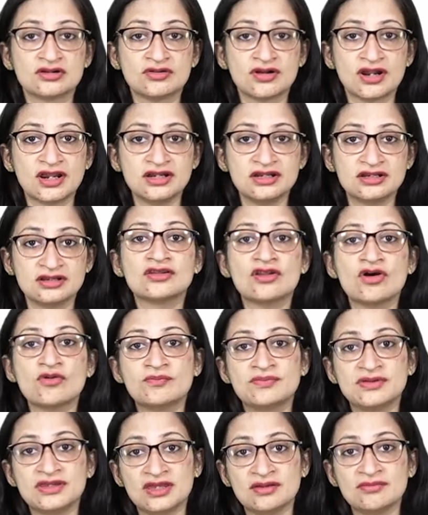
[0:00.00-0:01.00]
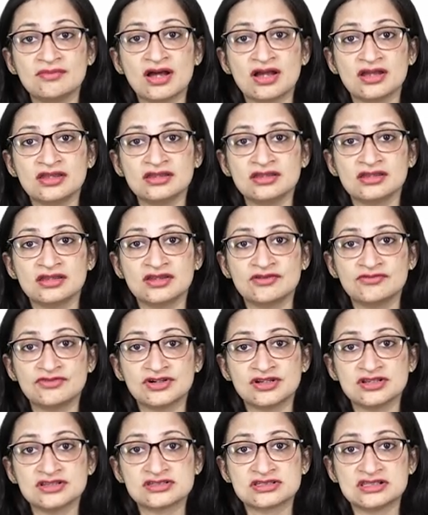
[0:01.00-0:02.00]
Right. Now, BMI, if
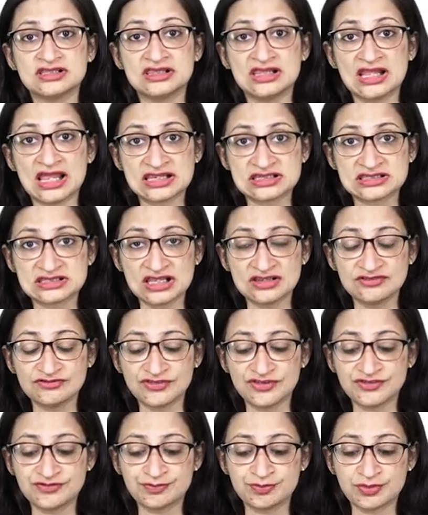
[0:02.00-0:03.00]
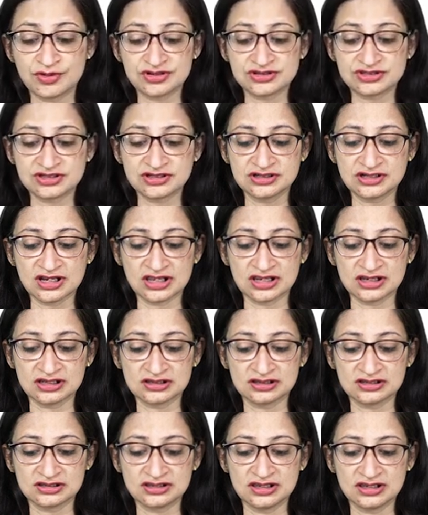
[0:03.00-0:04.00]
it is less than 5th percentile,
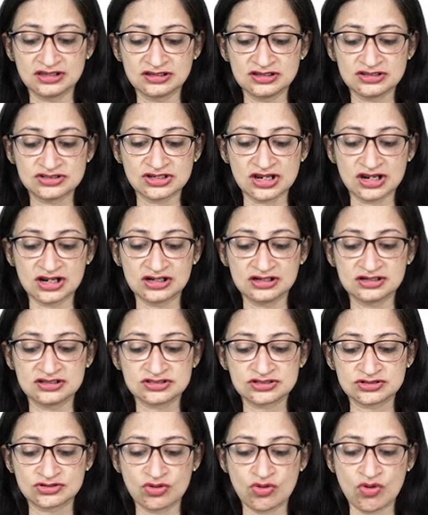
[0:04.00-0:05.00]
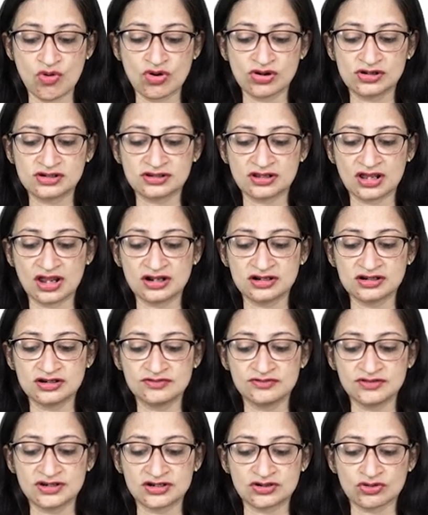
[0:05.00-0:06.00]
then the child is called
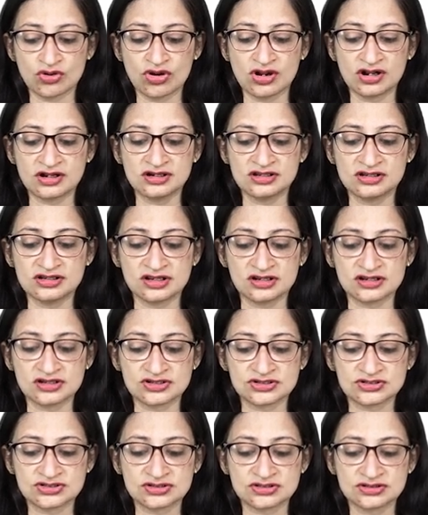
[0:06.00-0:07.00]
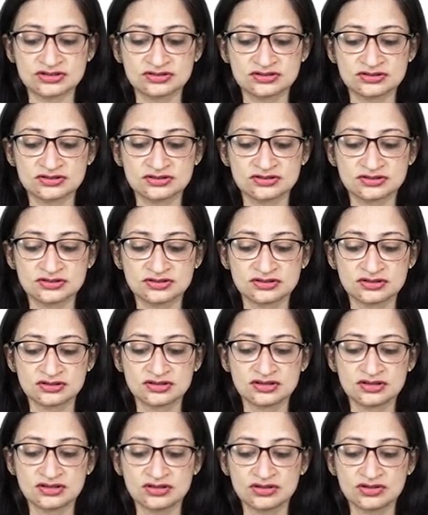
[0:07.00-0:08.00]
underweight or undernourished
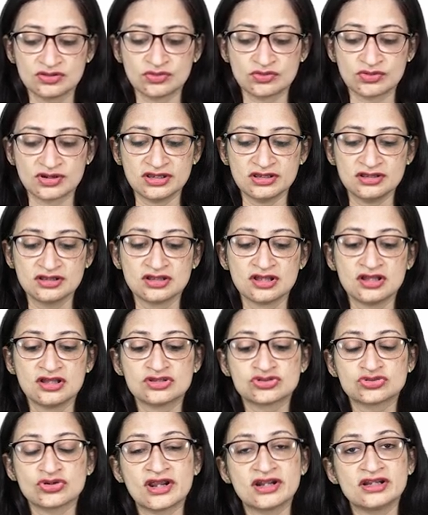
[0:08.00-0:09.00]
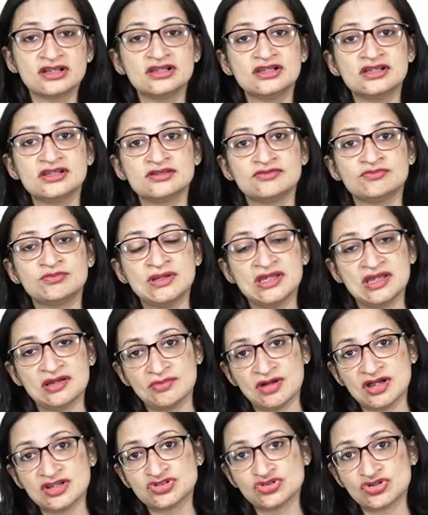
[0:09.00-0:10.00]
okay so ideally
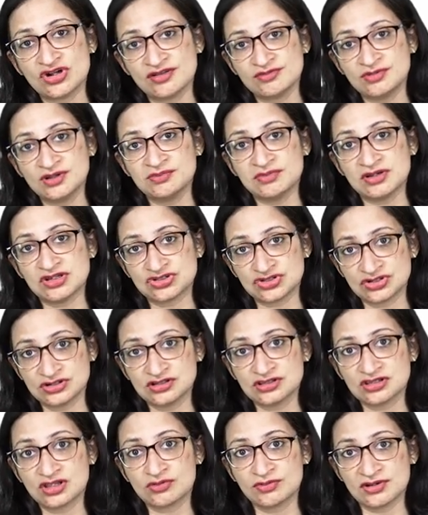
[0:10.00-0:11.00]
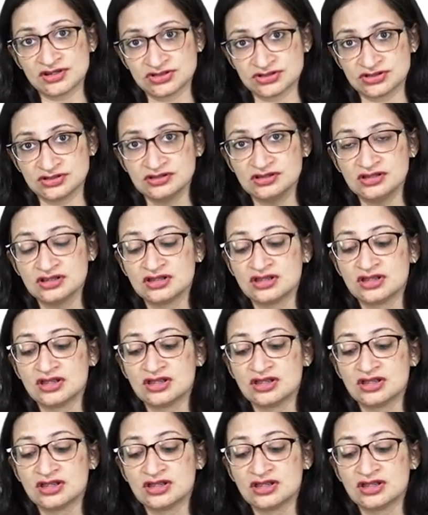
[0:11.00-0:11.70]
bmi should have been mentioned in the question